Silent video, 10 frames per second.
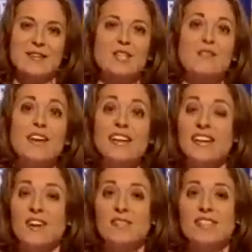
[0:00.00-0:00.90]
which, funnily
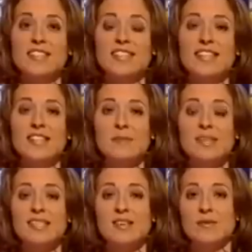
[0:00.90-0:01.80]
enough, is the city he's
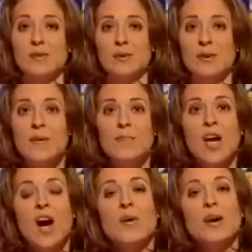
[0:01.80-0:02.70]
minister for.
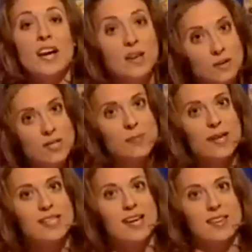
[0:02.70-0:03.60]
Oh, and I also
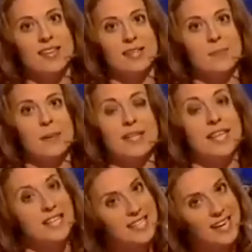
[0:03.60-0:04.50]
met Southend MP
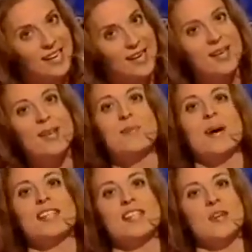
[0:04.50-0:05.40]
Teddy Taylor,
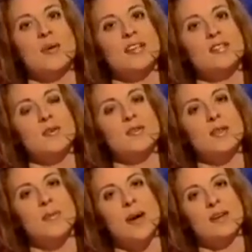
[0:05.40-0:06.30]
but I don't know any
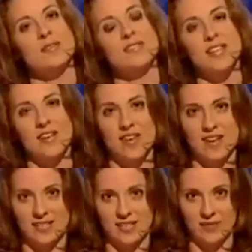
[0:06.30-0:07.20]
songs about
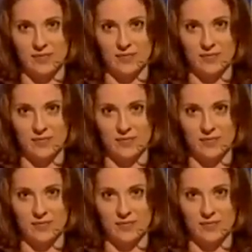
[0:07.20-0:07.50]
Southend.